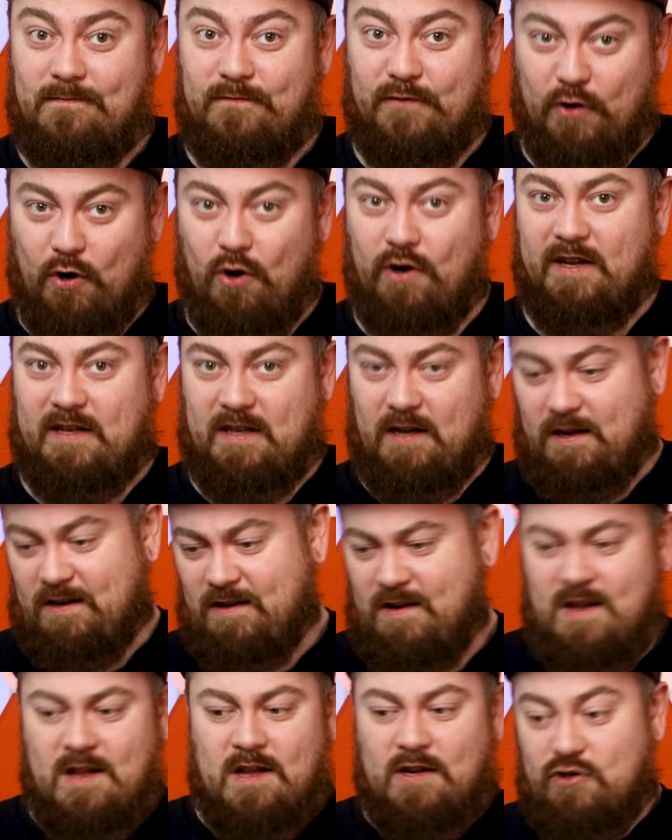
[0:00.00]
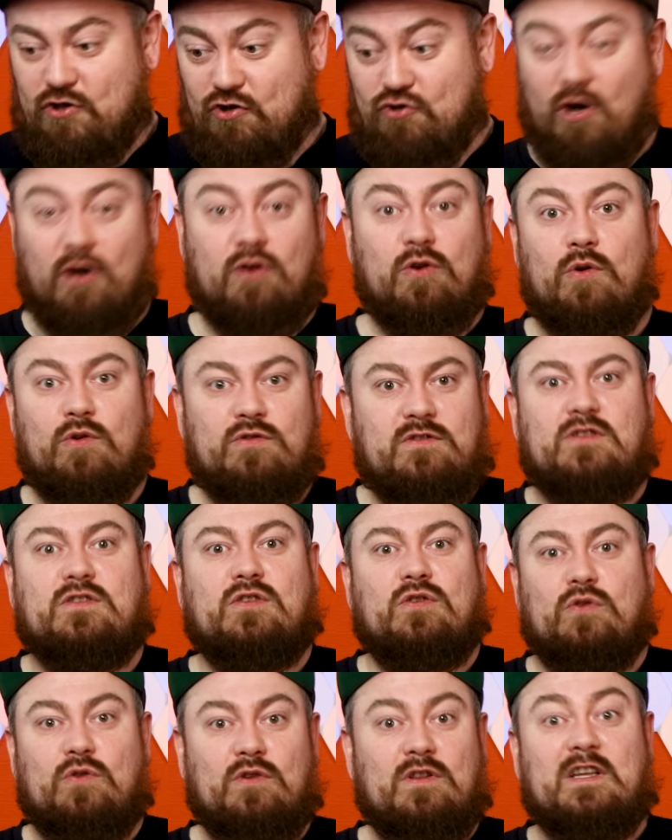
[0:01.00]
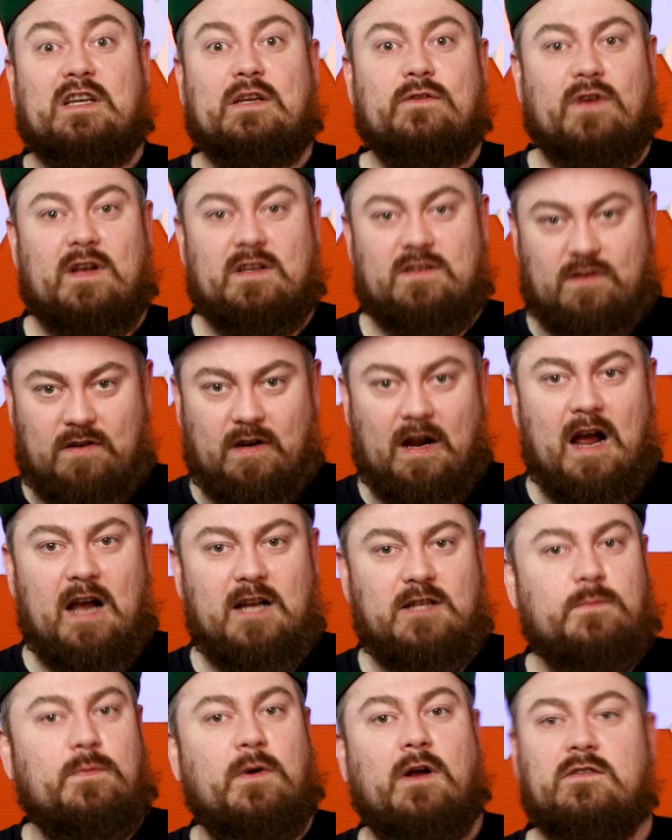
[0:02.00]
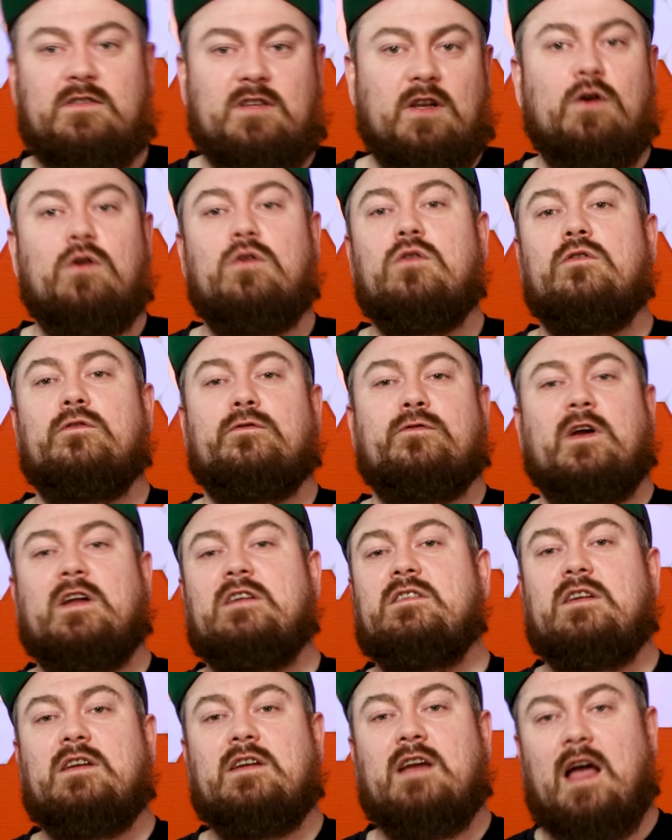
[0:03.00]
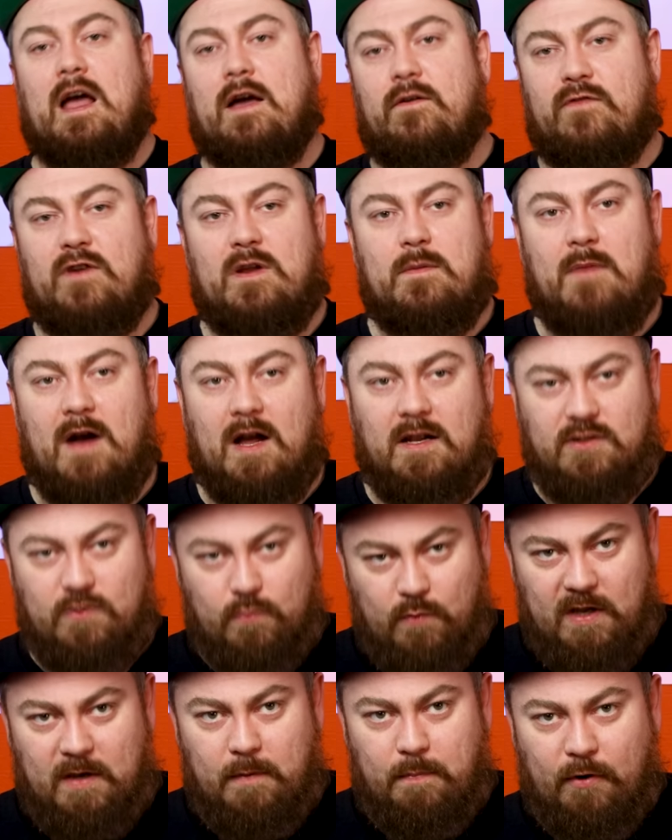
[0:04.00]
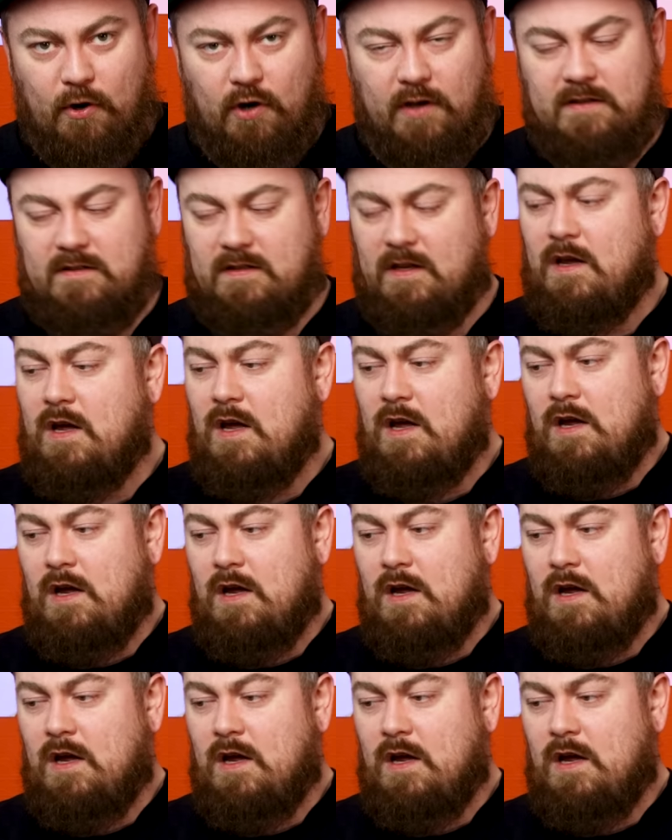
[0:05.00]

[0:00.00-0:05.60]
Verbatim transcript: Veronica struggled to leave his grasp until, finding every man's weak point,